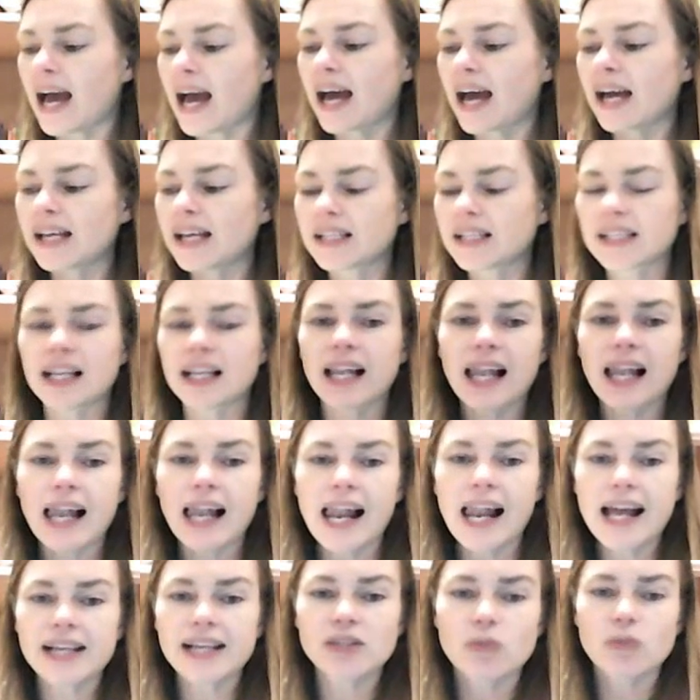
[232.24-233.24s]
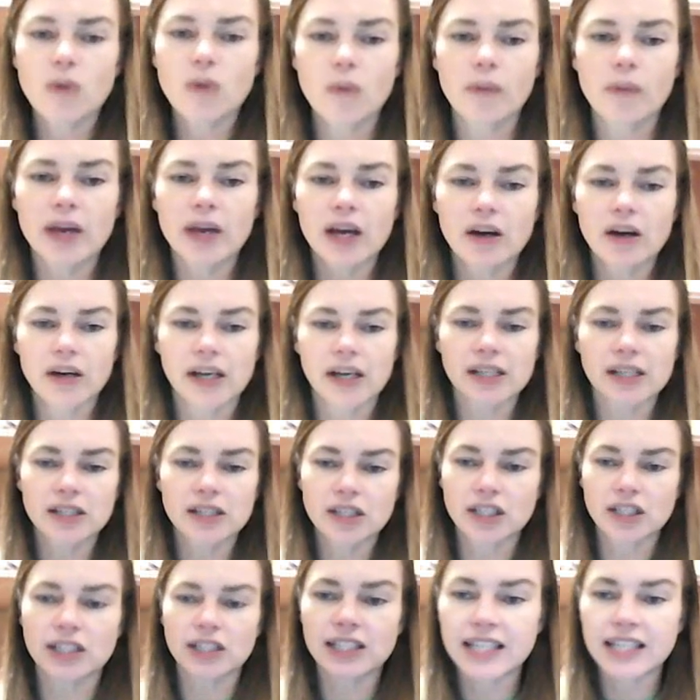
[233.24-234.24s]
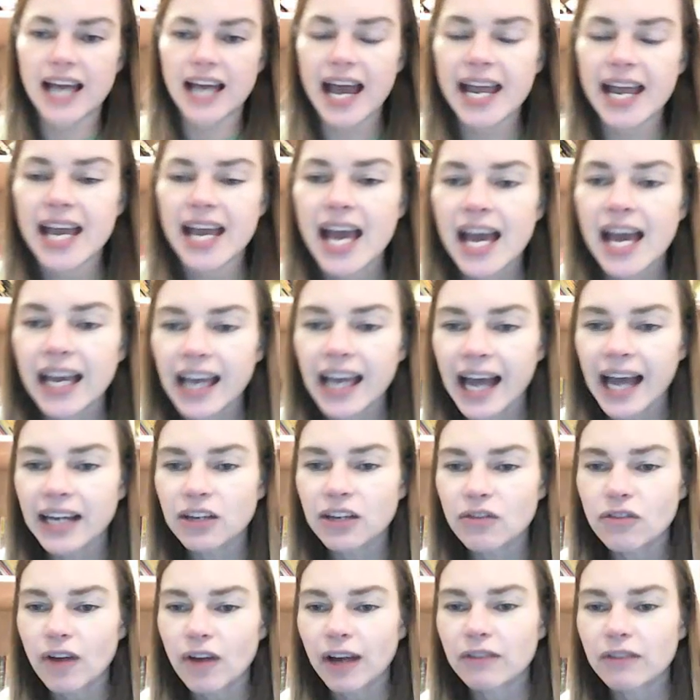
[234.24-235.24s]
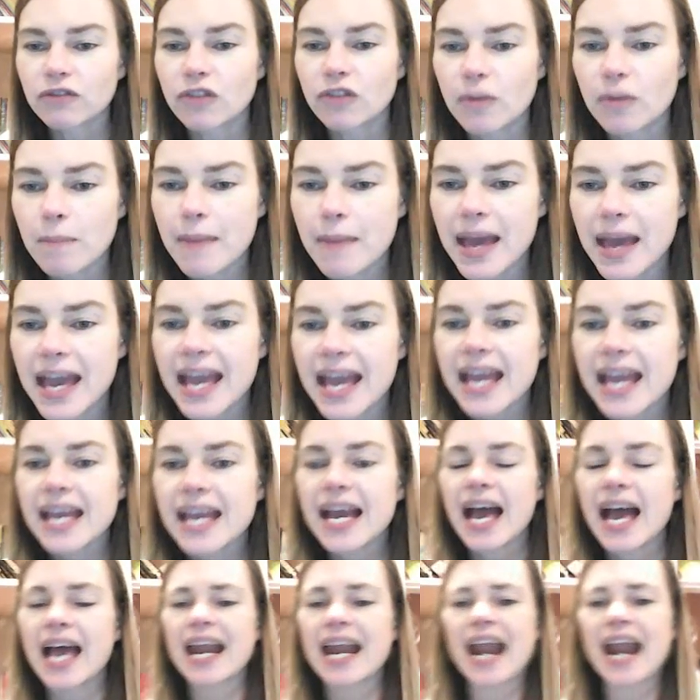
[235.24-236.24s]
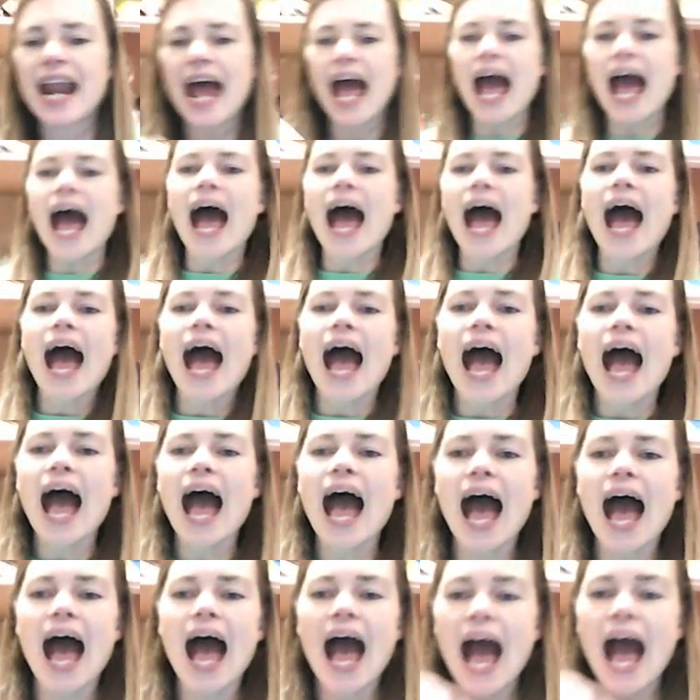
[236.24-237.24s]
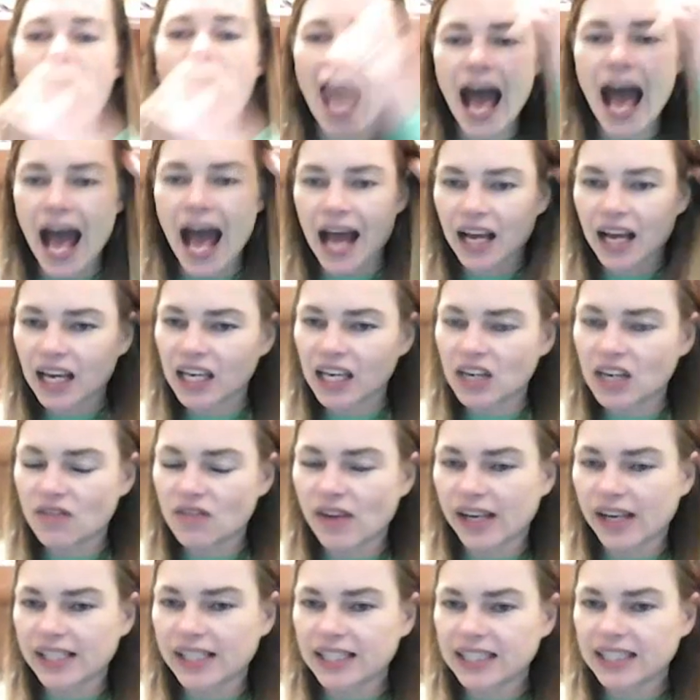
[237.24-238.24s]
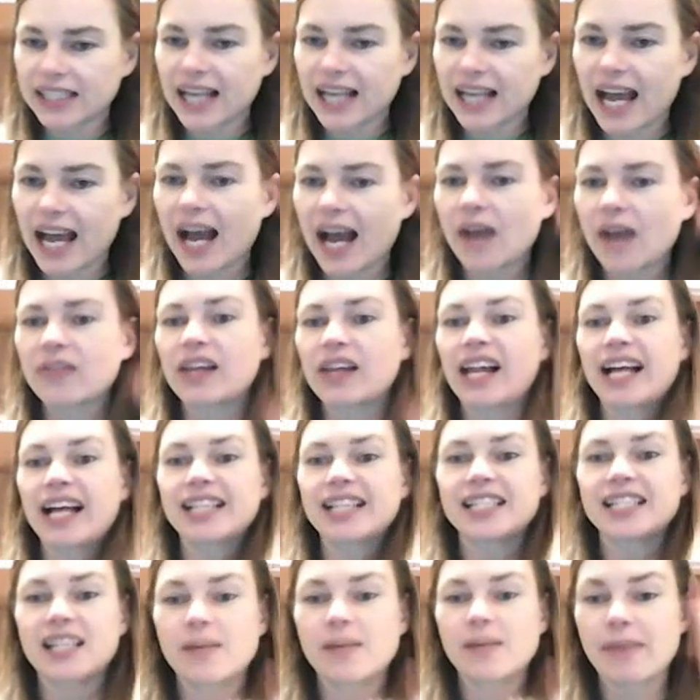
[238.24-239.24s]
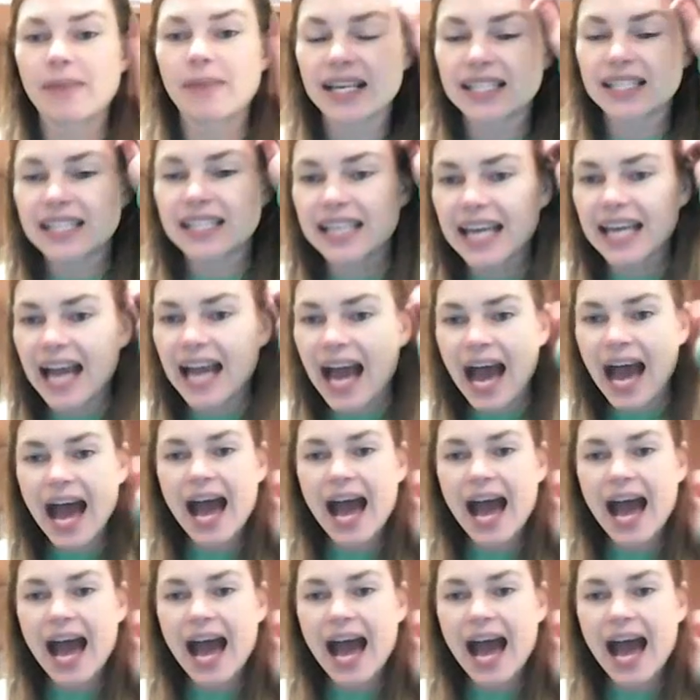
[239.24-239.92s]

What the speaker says: And the last one we are going to do today, can you write for me an Can you write down the letter that makes the